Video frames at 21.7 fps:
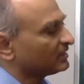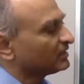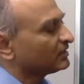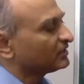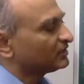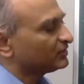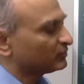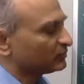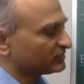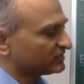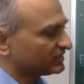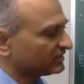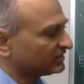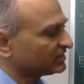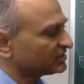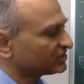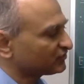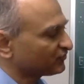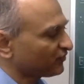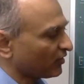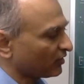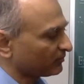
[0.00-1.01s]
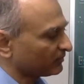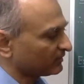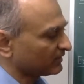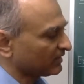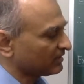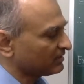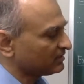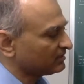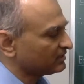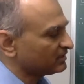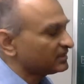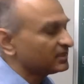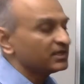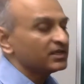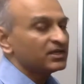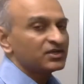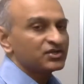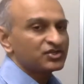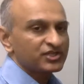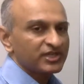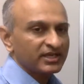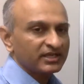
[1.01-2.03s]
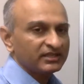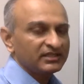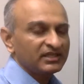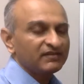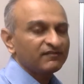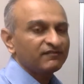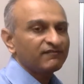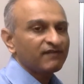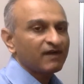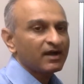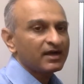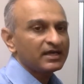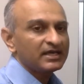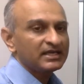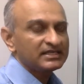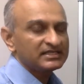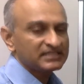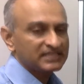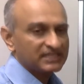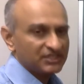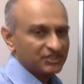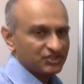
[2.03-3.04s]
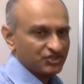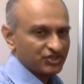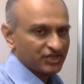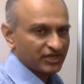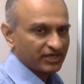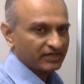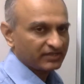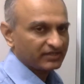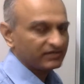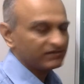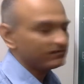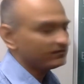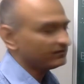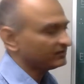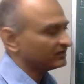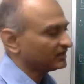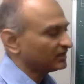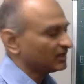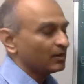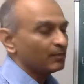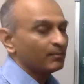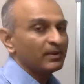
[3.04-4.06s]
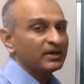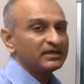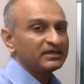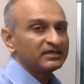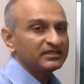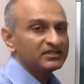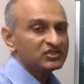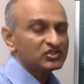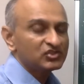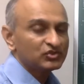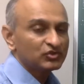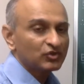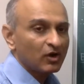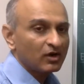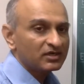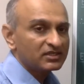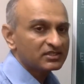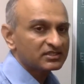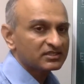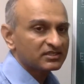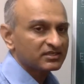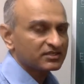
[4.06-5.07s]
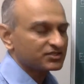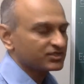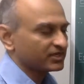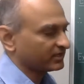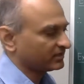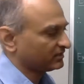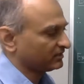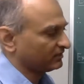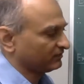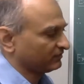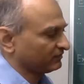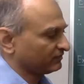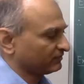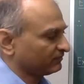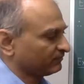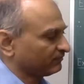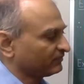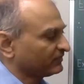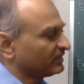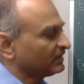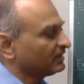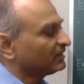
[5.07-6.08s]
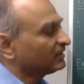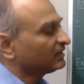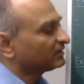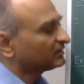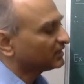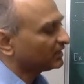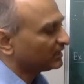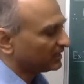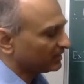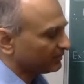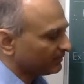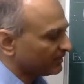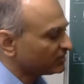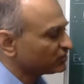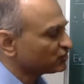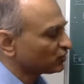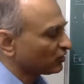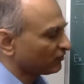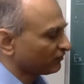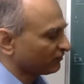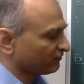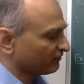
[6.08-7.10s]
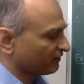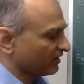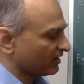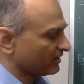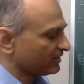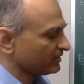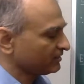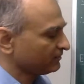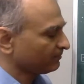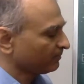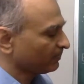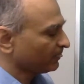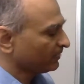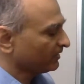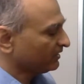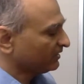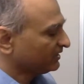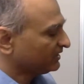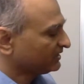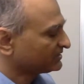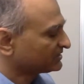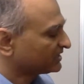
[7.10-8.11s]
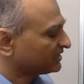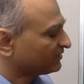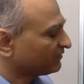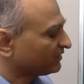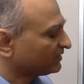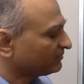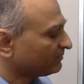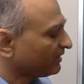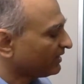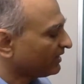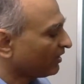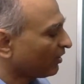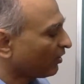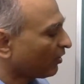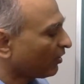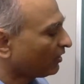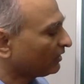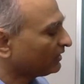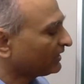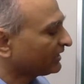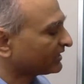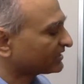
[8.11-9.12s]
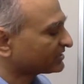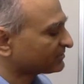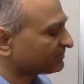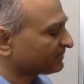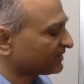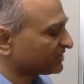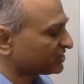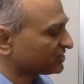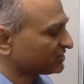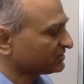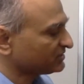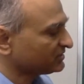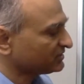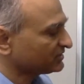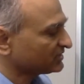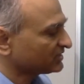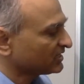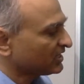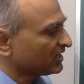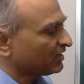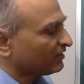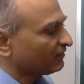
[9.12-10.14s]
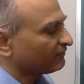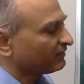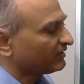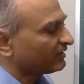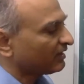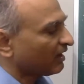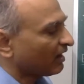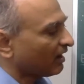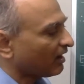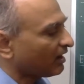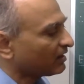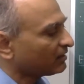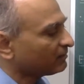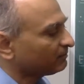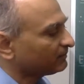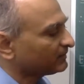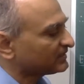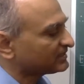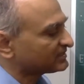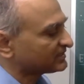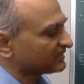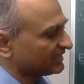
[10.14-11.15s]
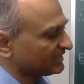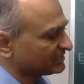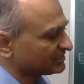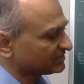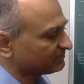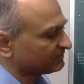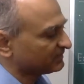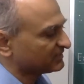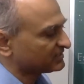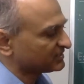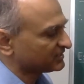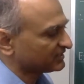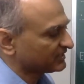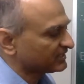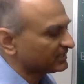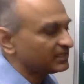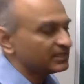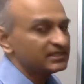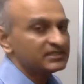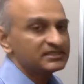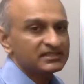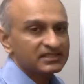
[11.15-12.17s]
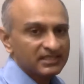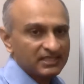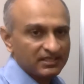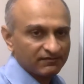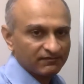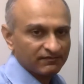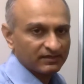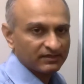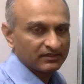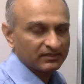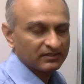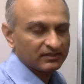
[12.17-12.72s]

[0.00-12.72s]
Using this formula, check that phi is injective, but it is not surjective. The image of phi is given by all expressions where r plus s plus t is even.